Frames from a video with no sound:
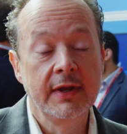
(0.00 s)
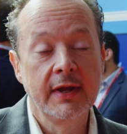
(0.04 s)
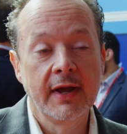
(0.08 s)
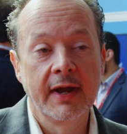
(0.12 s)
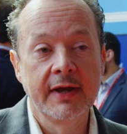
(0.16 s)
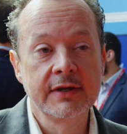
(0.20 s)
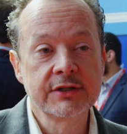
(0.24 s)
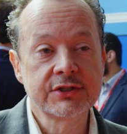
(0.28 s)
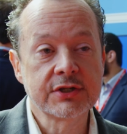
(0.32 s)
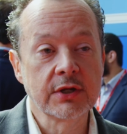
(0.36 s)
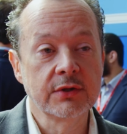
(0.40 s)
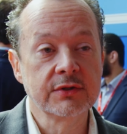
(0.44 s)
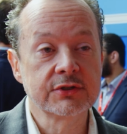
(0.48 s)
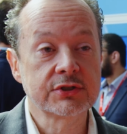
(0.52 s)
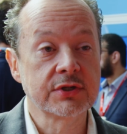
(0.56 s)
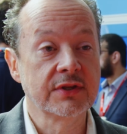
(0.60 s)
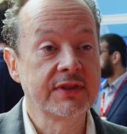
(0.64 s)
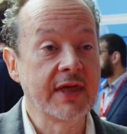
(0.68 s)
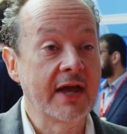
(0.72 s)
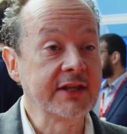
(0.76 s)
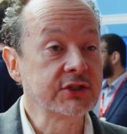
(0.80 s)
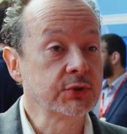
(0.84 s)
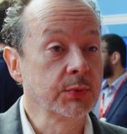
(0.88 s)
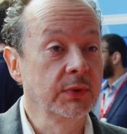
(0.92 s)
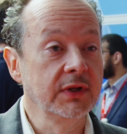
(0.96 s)
And so
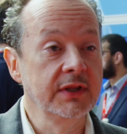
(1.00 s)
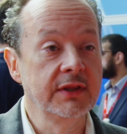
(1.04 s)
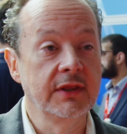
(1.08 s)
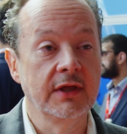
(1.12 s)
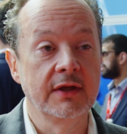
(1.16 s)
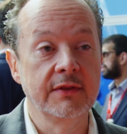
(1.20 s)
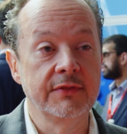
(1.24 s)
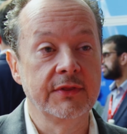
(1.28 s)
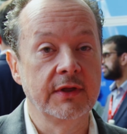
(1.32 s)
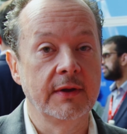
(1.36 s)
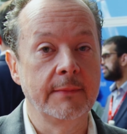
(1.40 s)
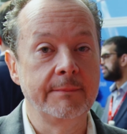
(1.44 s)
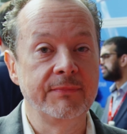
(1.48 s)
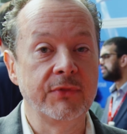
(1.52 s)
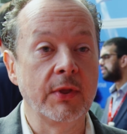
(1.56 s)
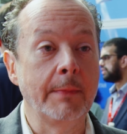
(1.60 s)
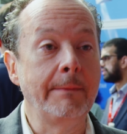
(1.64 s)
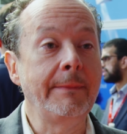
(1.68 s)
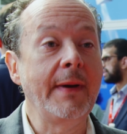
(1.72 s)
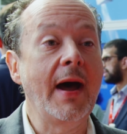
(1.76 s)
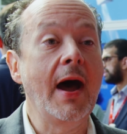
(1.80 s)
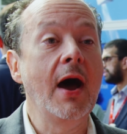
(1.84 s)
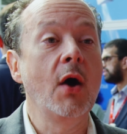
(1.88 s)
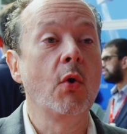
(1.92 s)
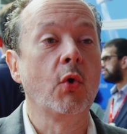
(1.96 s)
that's really the
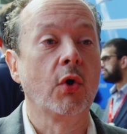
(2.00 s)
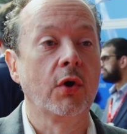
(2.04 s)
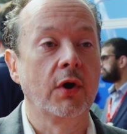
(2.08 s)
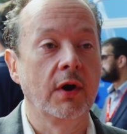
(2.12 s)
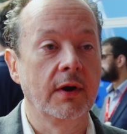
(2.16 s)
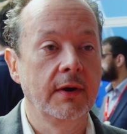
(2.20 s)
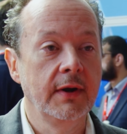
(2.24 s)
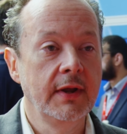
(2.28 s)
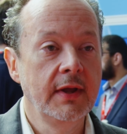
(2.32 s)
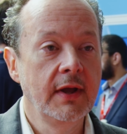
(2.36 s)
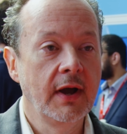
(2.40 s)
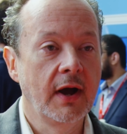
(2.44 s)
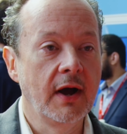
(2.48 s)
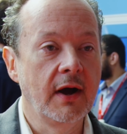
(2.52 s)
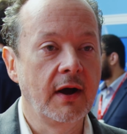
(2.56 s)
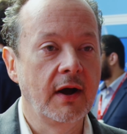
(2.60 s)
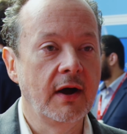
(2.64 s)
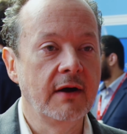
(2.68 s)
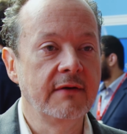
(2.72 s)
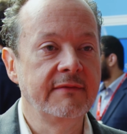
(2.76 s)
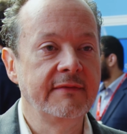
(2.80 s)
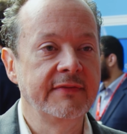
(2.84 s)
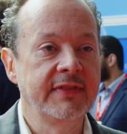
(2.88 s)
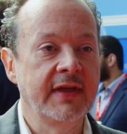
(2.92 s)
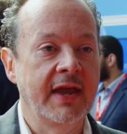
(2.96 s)
power
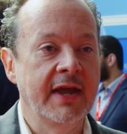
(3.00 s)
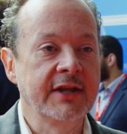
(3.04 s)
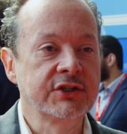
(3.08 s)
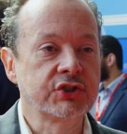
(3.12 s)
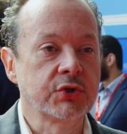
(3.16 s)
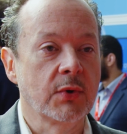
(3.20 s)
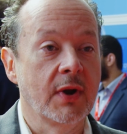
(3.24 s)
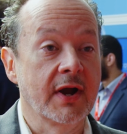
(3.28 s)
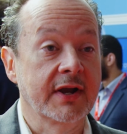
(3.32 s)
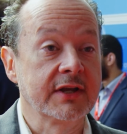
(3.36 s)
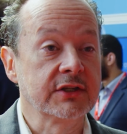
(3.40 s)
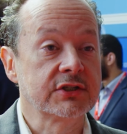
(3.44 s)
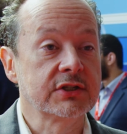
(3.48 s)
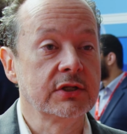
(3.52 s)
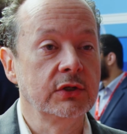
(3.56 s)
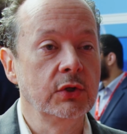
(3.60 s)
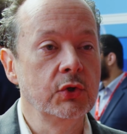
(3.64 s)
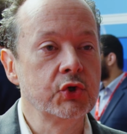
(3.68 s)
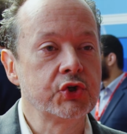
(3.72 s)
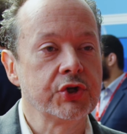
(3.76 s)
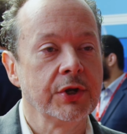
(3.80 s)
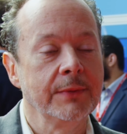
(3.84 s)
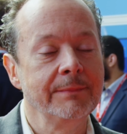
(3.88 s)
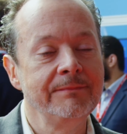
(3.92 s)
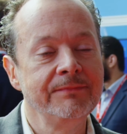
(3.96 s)
of the AnswerRocket
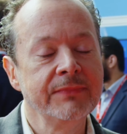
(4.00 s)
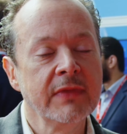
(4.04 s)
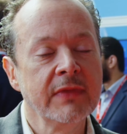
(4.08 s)
solution.